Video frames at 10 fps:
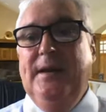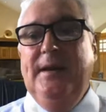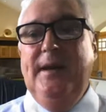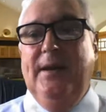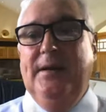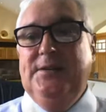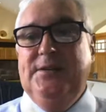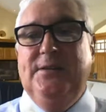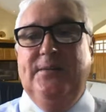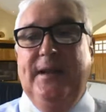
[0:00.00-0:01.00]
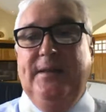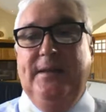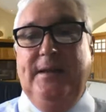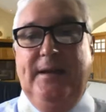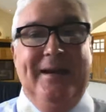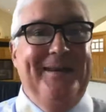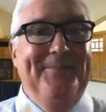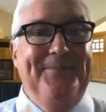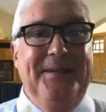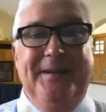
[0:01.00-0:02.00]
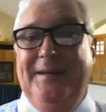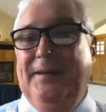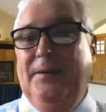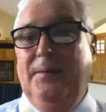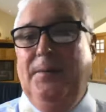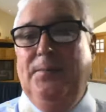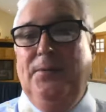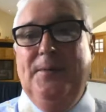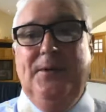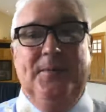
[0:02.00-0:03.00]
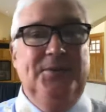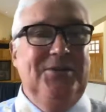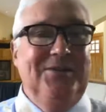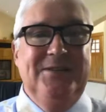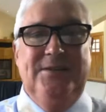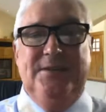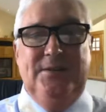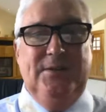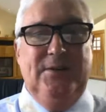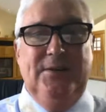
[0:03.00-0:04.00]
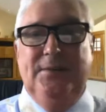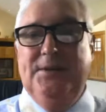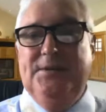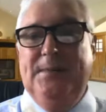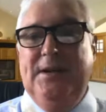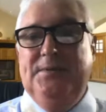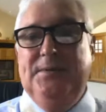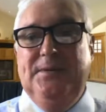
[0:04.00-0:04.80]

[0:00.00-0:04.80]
Now, just around the employment opportunities in security risk management